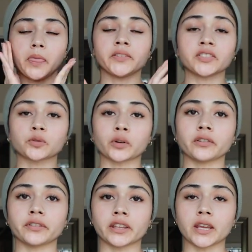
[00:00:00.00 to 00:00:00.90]
This is one
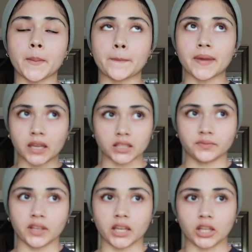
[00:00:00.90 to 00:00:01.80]
of the biggest
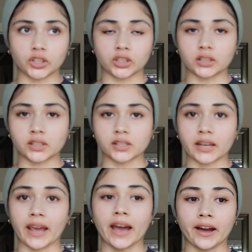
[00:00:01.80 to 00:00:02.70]
vacations that
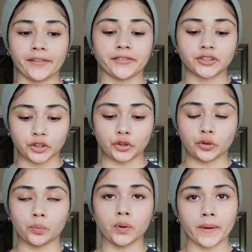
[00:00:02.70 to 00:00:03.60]
I have
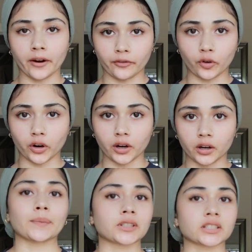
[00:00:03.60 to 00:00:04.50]
to prepare for.
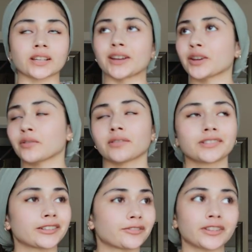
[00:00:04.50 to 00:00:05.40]
I'm just like
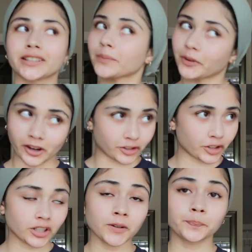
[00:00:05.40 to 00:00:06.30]
really feeling the
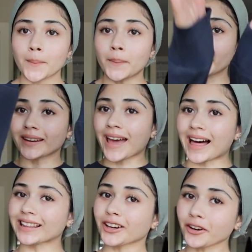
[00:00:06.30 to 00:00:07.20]
pressure. But
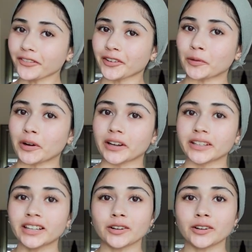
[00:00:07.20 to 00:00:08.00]
hello everyone,